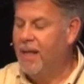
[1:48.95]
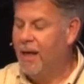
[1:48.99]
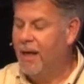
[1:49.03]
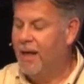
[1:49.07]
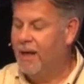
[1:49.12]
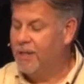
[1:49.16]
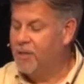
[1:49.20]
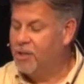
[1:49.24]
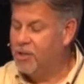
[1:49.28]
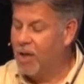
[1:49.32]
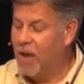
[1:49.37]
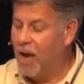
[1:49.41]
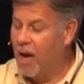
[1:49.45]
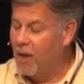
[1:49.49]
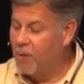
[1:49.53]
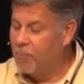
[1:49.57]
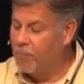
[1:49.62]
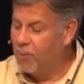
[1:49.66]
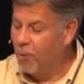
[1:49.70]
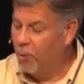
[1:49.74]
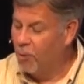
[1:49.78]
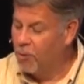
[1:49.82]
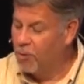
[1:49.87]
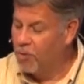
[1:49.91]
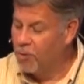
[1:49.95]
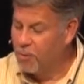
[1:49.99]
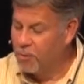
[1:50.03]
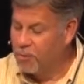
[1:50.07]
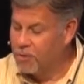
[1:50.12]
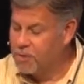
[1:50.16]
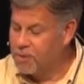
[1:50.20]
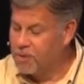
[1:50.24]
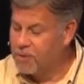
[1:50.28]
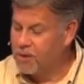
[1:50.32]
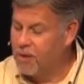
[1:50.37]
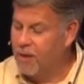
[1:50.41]
Uh, John Porter
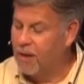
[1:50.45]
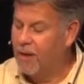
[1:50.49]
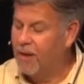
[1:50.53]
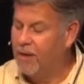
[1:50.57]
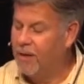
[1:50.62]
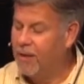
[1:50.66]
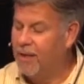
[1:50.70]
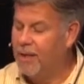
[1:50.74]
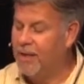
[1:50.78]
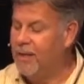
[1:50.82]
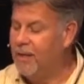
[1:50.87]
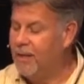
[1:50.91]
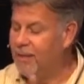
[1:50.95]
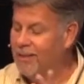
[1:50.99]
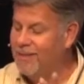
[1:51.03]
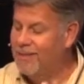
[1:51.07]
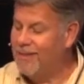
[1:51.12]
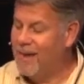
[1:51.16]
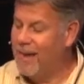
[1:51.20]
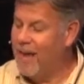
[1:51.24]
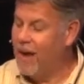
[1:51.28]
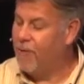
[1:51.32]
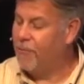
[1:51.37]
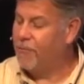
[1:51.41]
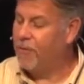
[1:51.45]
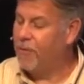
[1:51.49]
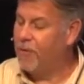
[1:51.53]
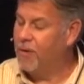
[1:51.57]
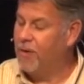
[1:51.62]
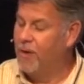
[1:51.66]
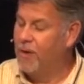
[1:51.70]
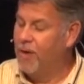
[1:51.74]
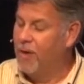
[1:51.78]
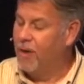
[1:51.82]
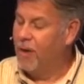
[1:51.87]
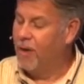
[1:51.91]
was uh, leading the
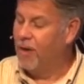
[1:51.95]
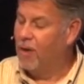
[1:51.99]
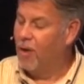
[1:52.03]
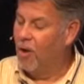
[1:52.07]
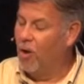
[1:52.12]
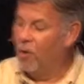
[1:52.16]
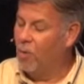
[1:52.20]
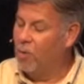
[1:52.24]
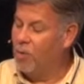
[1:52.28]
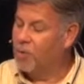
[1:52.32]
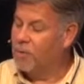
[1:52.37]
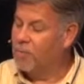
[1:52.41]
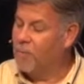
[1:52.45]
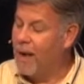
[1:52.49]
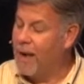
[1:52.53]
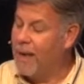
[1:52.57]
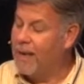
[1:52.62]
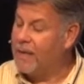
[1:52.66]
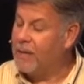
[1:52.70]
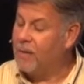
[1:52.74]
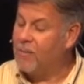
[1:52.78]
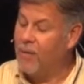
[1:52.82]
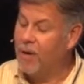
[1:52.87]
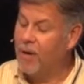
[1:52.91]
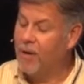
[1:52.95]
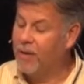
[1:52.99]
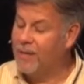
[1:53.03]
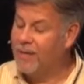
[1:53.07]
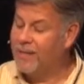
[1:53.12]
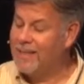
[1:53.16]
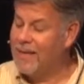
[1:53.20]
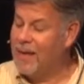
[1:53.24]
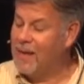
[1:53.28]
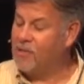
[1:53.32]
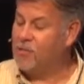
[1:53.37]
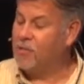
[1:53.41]
effort, along with Mike and Mary
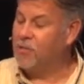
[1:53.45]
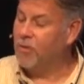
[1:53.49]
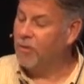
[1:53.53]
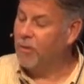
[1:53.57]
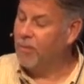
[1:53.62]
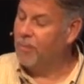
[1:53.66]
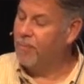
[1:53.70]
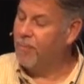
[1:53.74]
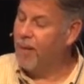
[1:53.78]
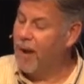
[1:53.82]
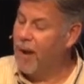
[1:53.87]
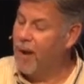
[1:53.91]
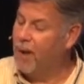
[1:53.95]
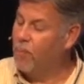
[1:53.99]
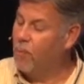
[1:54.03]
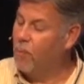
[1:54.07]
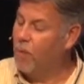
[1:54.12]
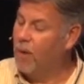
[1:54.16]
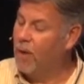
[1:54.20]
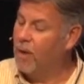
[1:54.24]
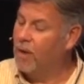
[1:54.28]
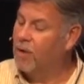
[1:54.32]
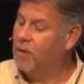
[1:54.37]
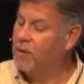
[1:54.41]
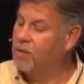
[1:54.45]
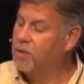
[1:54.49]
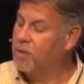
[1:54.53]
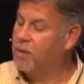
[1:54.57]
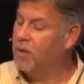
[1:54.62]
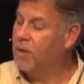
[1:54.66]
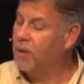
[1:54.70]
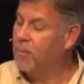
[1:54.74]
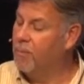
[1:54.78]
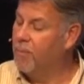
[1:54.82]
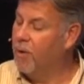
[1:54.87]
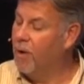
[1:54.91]
Tesser and Bob Wells
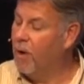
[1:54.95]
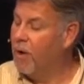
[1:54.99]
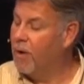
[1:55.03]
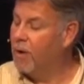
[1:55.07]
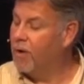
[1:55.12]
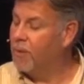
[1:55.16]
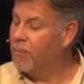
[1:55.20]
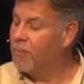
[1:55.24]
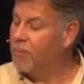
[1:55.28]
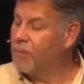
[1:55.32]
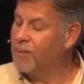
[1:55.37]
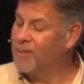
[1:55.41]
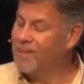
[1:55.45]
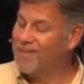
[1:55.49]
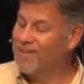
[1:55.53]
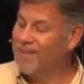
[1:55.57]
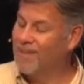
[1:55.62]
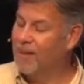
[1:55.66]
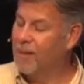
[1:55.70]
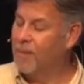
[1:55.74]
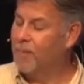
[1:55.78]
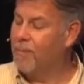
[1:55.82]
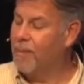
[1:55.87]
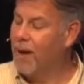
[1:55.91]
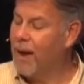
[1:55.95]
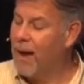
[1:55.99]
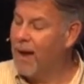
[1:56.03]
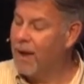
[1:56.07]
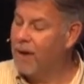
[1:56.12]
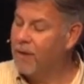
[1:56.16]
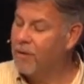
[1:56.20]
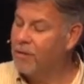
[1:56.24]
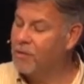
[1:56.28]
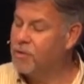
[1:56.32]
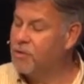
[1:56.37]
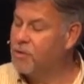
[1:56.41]
and Lamar and Priscilla
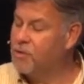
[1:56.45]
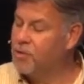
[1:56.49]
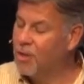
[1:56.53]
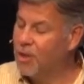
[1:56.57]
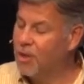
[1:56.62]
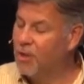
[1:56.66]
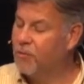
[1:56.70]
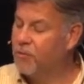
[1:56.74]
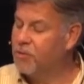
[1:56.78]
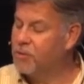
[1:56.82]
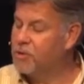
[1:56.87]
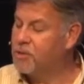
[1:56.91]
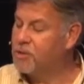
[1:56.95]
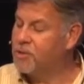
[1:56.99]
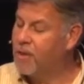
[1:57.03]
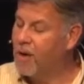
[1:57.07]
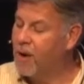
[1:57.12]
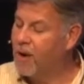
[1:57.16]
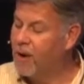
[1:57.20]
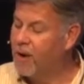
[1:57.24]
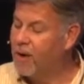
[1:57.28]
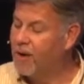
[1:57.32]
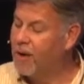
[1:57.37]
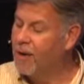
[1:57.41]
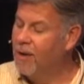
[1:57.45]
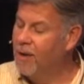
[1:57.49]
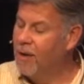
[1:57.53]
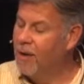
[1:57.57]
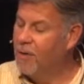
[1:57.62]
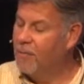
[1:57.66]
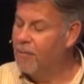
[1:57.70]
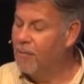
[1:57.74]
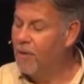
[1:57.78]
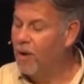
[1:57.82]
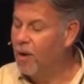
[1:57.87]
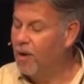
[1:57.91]
Myers, Jennifer Stark,
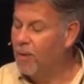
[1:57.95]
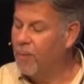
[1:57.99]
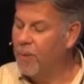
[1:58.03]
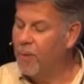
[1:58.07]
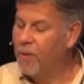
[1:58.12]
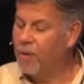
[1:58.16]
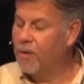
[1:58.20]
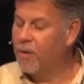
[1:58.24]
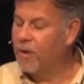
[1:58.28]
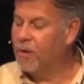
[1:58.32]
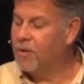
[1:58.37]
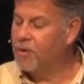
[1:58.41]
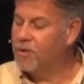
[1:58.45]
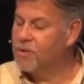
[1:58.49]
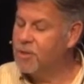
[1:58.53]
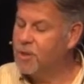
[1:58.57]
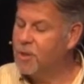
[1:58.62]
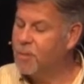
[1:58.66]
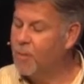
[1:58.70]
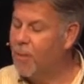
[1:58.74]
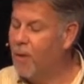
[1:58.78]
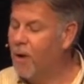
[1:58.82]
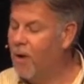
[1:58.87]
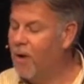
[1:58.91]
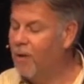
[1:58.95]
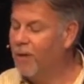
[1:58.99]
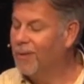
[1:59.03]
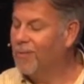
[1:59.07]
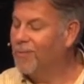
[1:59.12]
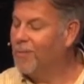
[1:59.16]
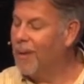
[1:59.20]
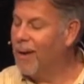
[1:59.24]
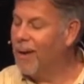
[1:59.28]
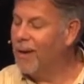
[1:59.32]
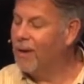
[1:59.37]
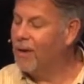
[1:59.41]
Maribel Kersey, Paul
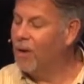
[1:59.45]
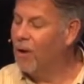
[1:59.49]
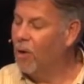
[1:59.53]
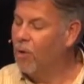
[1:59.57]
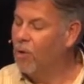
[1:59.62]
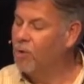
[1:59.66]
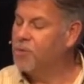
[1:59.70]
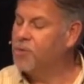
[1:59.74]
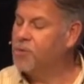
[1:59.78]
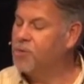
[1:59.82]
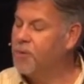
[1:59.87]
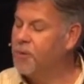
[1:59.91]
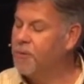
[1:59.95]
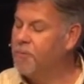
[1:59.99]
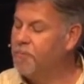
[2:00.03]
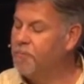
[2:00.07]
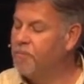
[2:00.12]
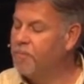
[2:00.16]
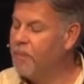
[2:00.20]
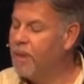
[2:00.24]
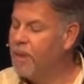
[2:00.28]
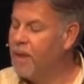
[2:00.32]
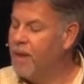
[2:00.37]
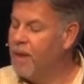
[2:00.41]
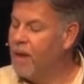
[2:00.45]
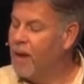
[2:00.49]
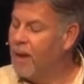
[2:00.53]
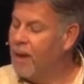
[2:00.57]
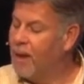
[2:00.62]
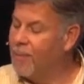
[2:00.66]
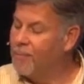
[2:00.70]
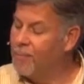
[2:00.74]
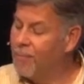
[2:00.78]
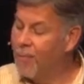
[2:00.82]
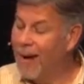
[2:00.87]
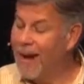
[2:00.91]
and Peg Olson.
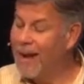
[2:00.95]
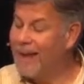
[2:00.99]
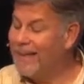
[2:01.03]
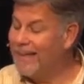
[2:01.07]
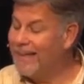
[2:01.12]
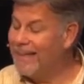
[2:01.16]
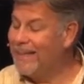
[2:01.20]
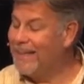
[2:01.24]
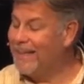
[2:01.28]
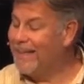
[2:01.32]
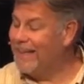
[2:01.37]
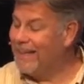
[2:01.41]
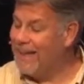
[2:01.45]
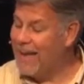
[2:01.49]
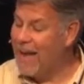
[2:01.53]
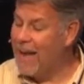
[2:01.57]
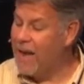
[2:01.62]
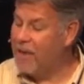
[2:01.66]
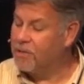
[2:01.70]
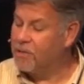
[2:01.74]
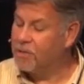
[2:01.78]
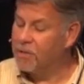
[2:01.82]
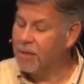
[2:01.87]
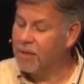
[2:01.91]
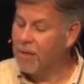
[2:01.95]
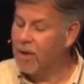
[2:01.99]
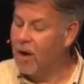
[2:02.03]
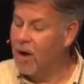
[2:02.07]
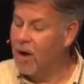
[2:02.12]
Uh, Brandon and Ashley